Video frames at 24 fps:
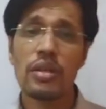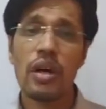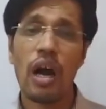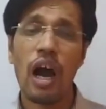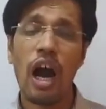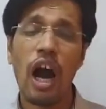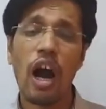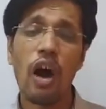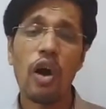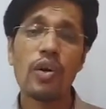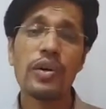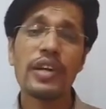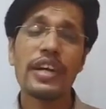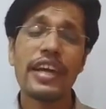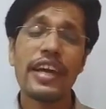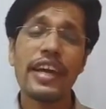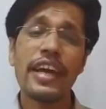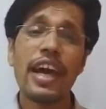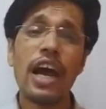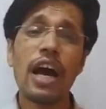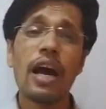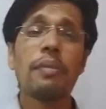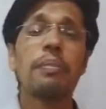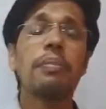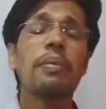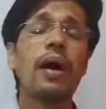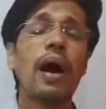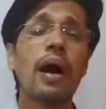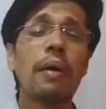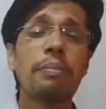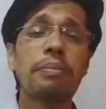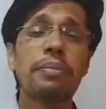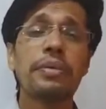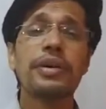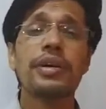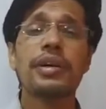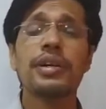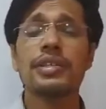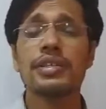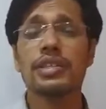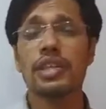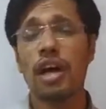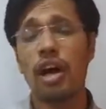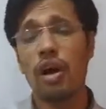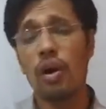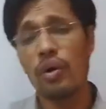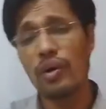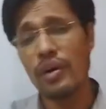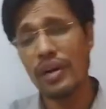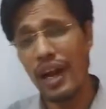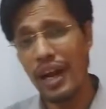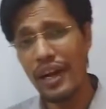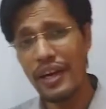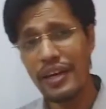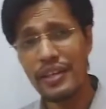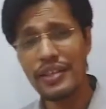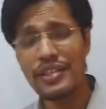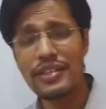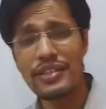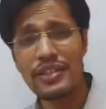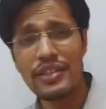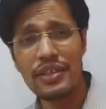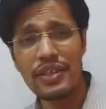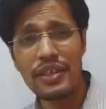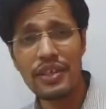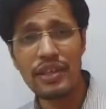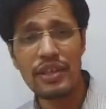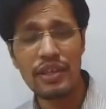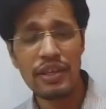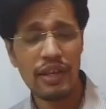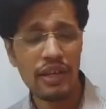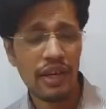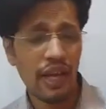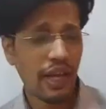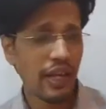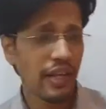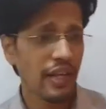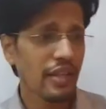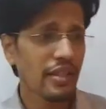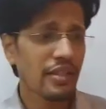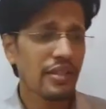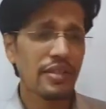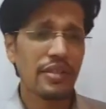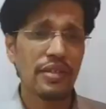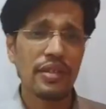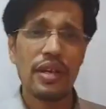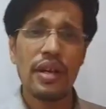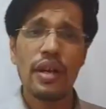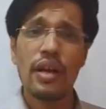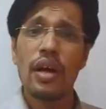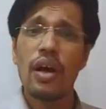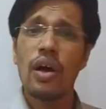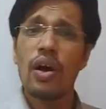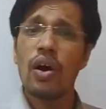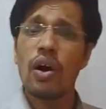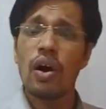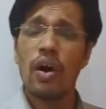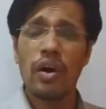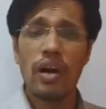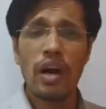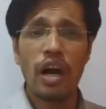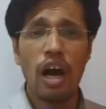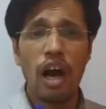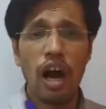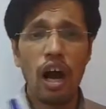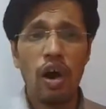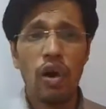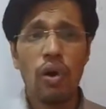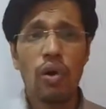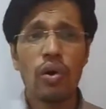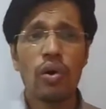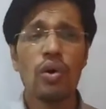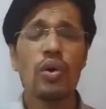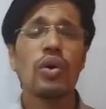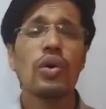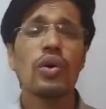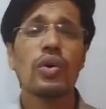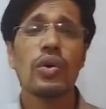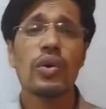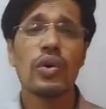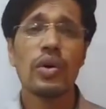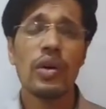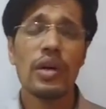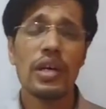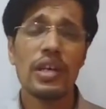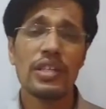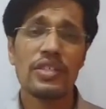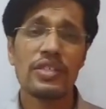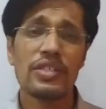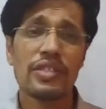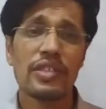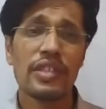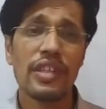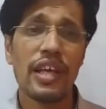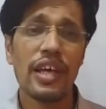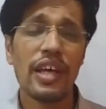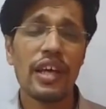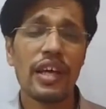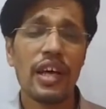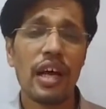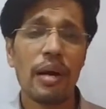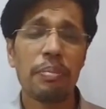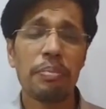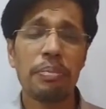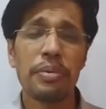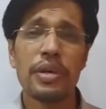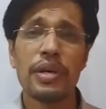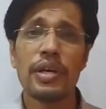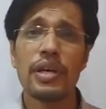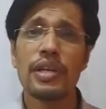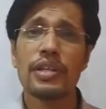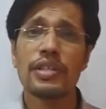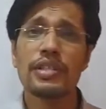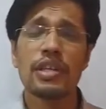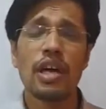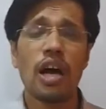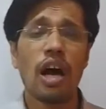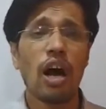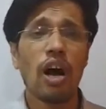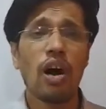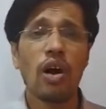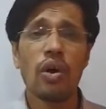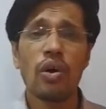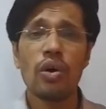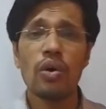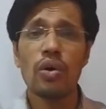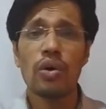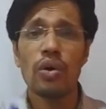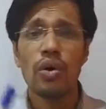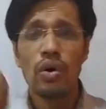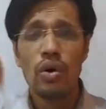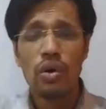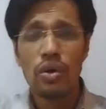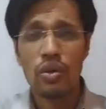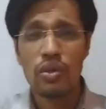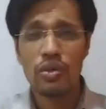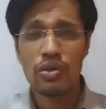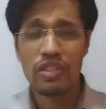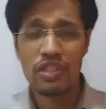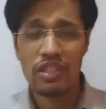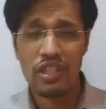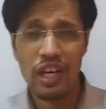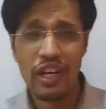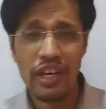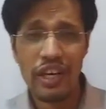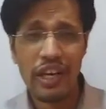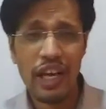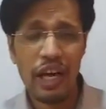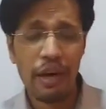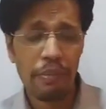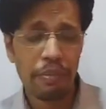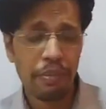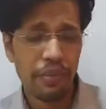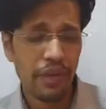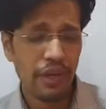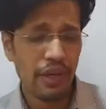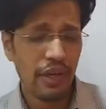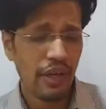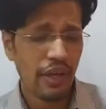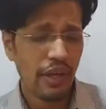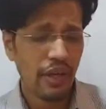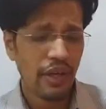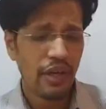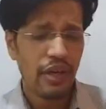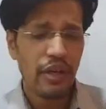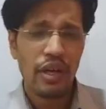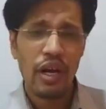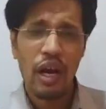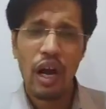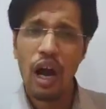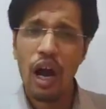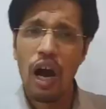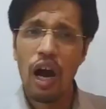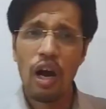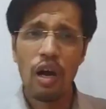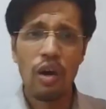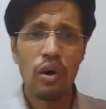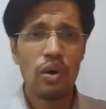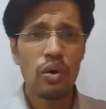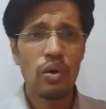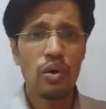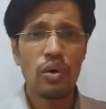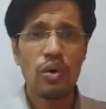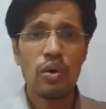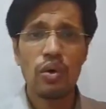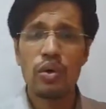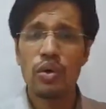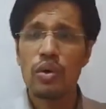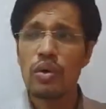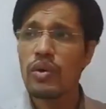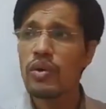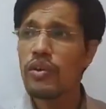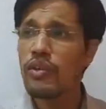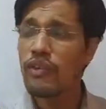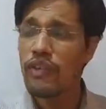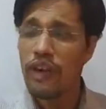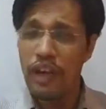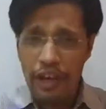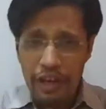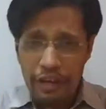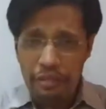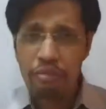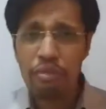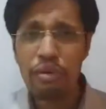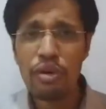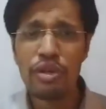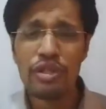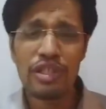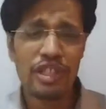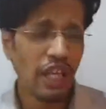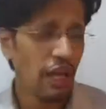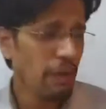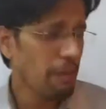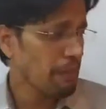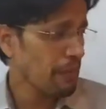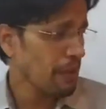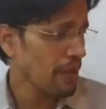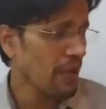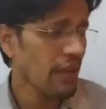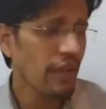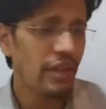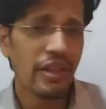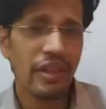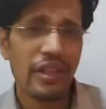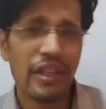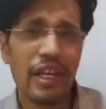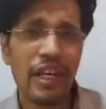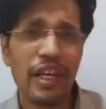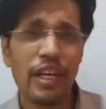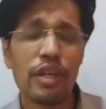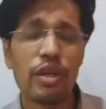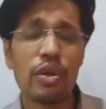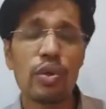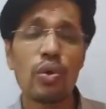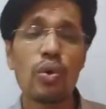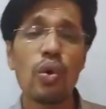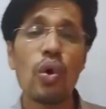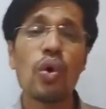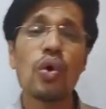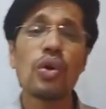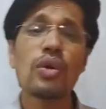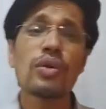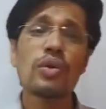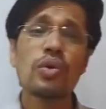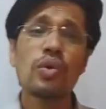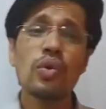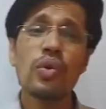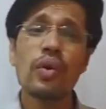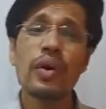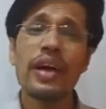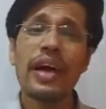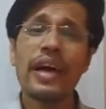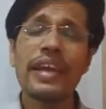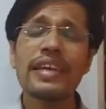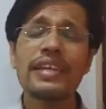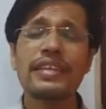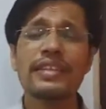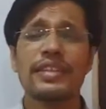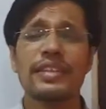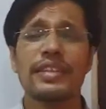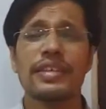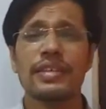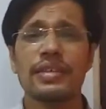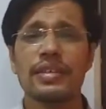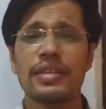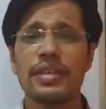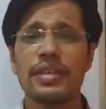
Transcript: how day appears, how night likes, or how a snake appears, how sun appears, how rainbows appear. They don't know anything.